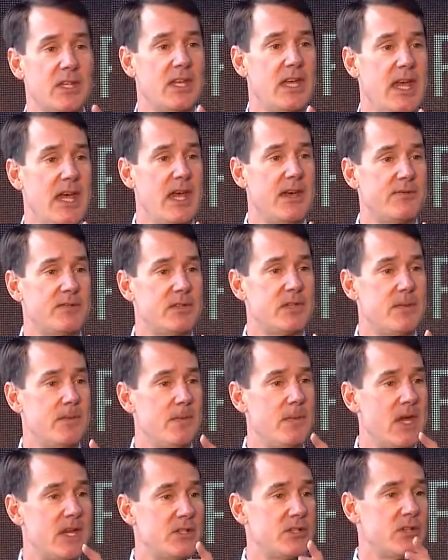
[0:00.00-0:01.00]
have to
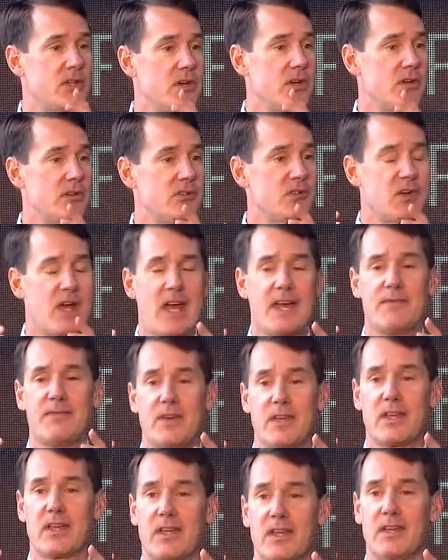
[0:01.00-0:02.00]
measure
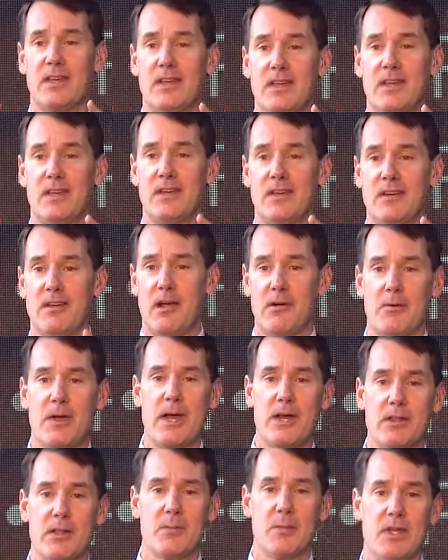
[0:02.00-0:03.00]
traffic
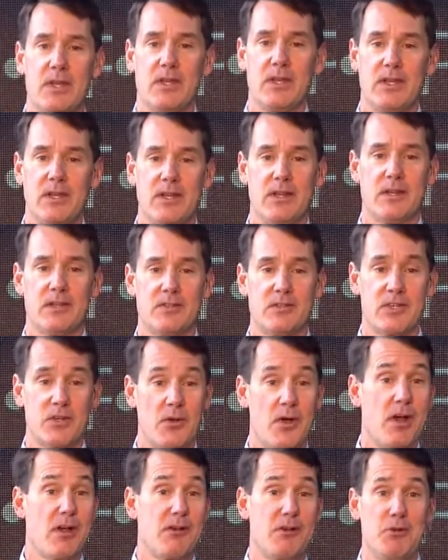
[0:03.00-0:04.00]
around the building. So
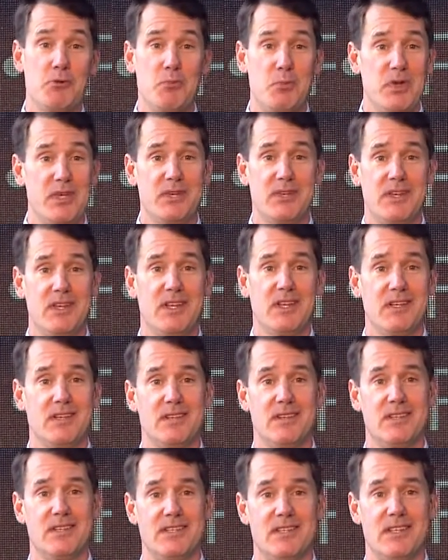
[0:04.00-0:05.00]
our new building,
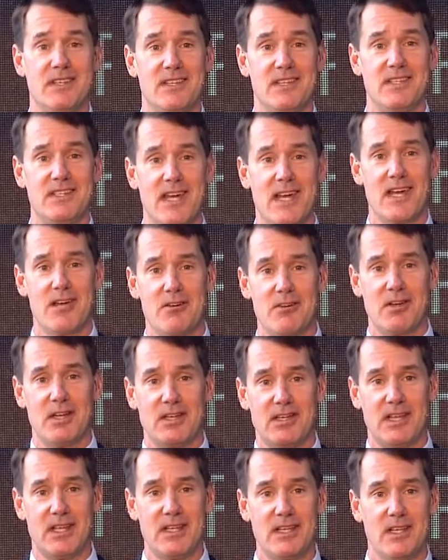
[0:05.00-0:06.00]
the tower
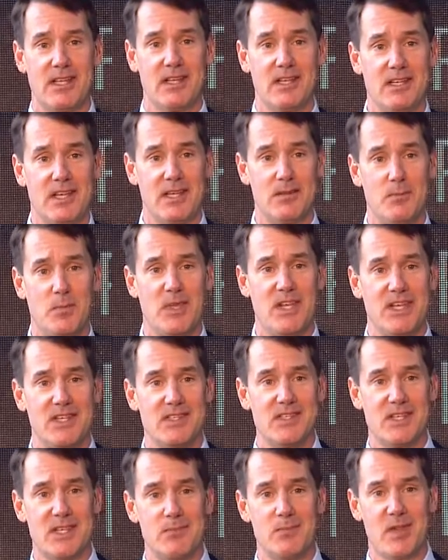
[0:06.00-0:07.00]
at
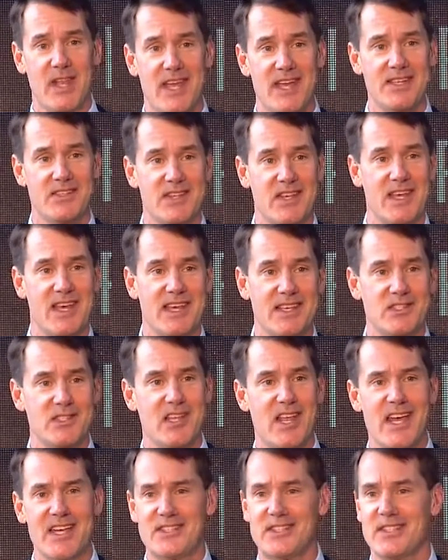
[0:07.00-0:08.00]
PNC Plaza, has
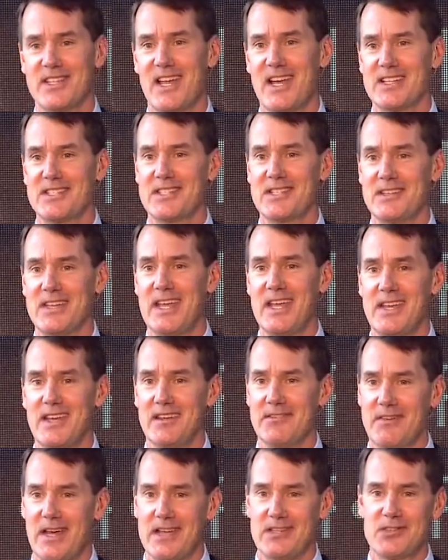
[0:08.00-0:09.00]
lots and lots of data of
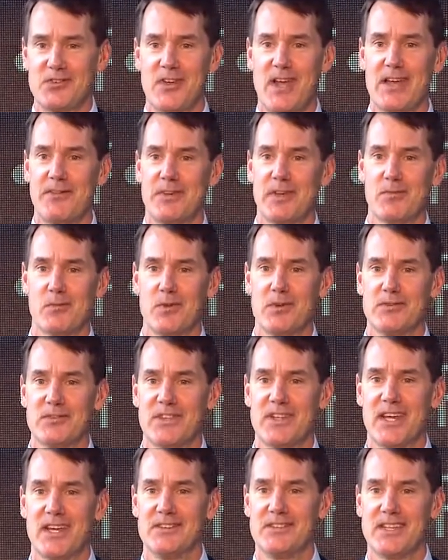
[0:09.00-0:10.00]
how traffic moves
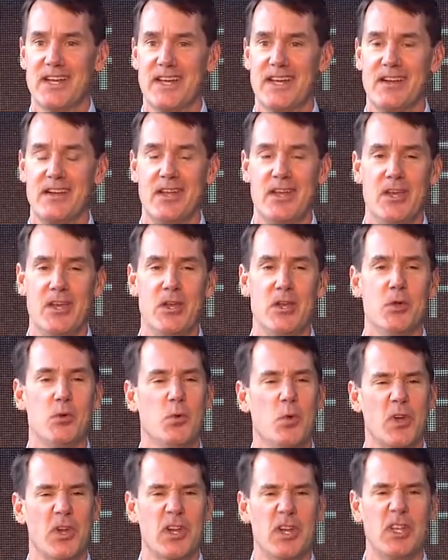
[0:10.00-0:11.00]
downtown. We're
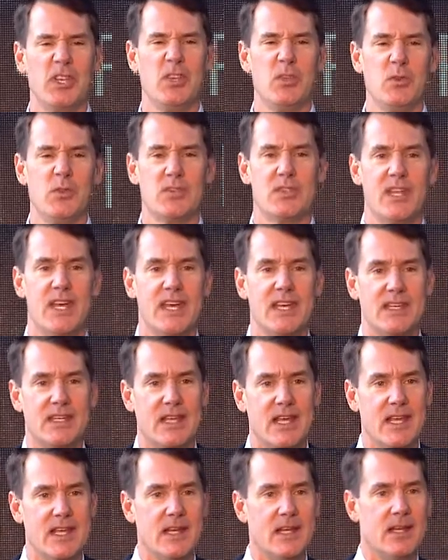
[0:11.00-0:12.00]
going to use that
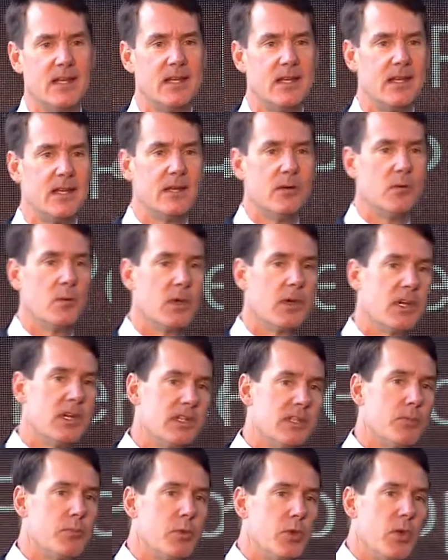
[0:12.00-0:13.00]
data. We're going to
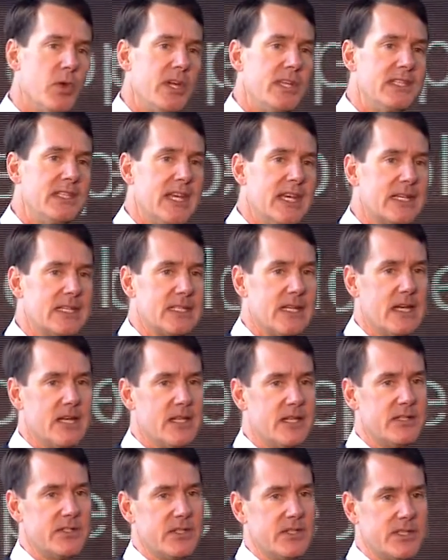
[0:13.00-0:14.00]
deploy
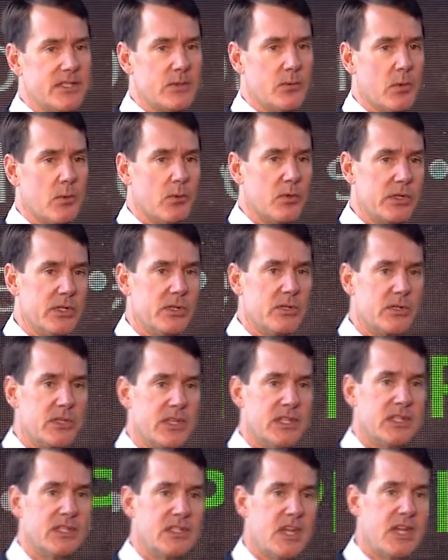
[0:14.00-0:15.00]
technologies that will reduce
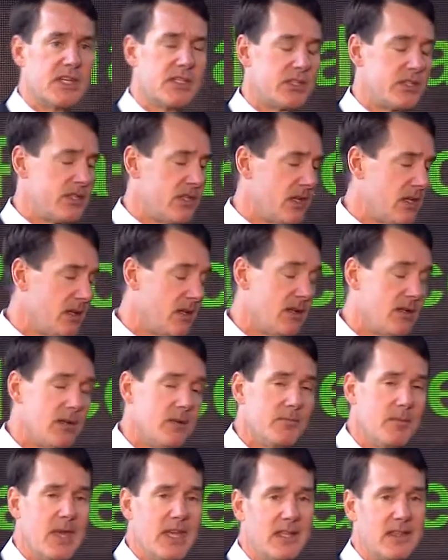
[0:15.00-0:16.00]
congestion,
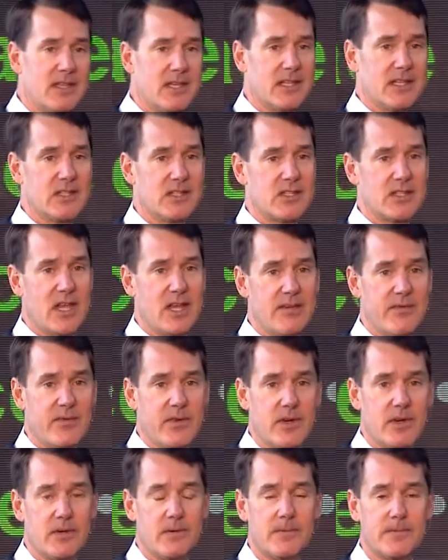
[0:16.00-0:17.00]
make things
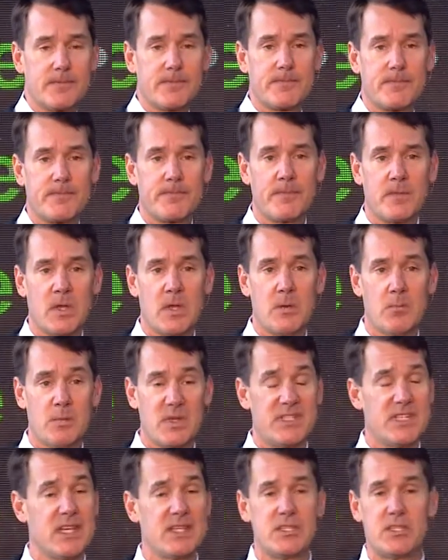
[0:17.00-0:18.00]
safer,
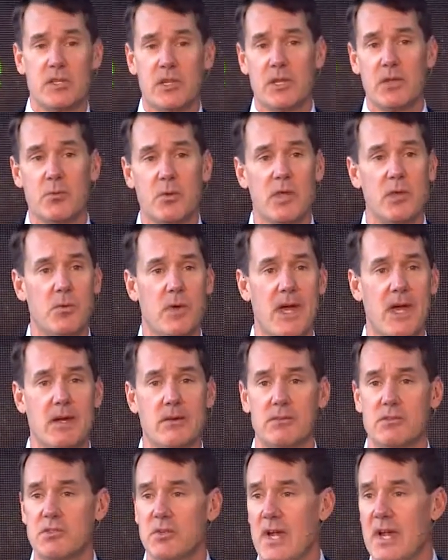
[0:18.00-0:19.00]
potentially
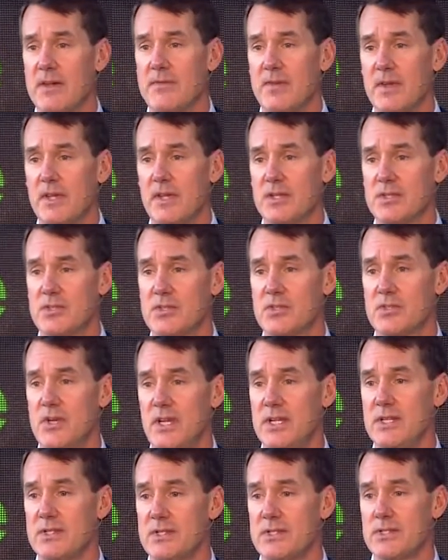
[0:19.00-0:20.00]
reroute traffic in
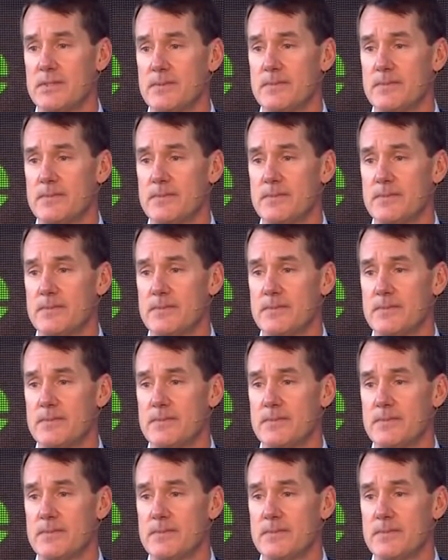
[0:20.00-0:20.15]
streets.